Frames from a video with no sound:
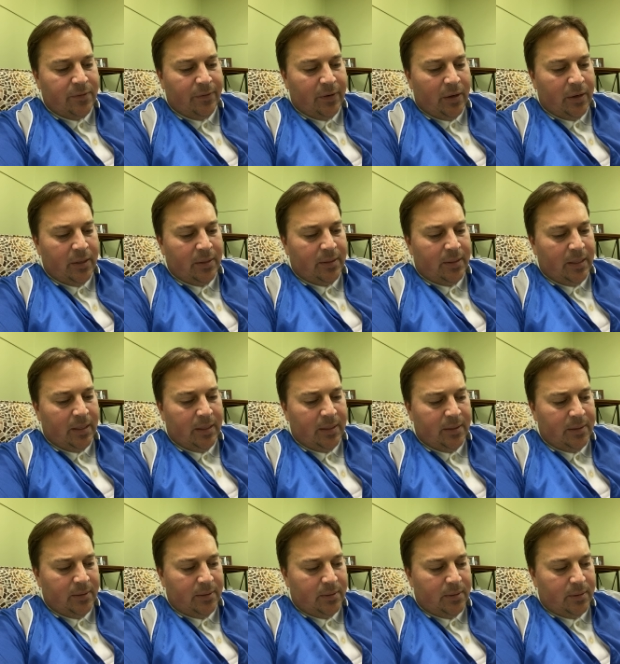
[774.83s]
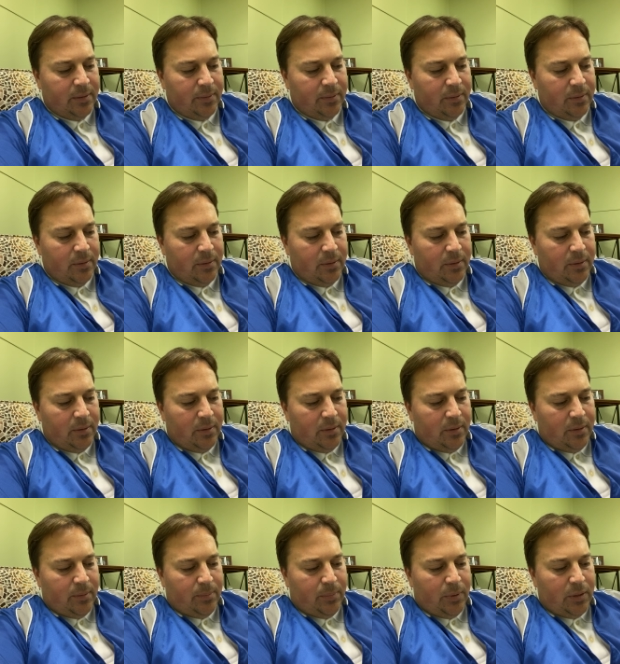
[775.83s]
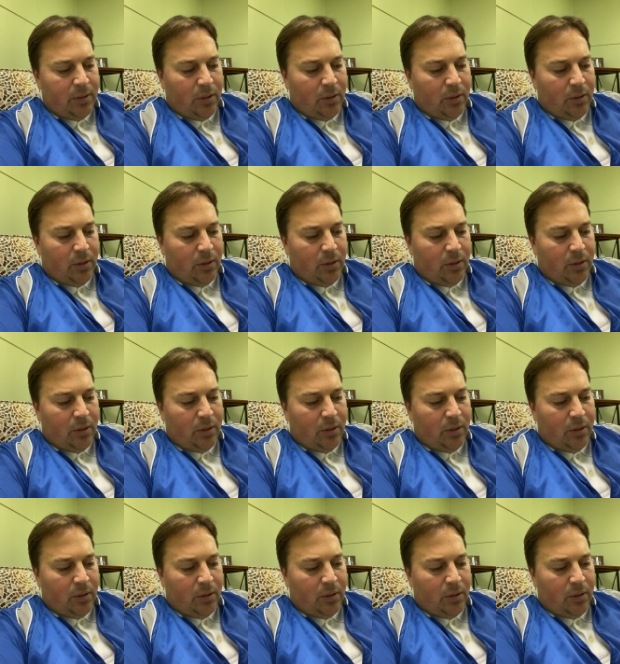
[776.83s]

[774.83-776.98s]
very things, but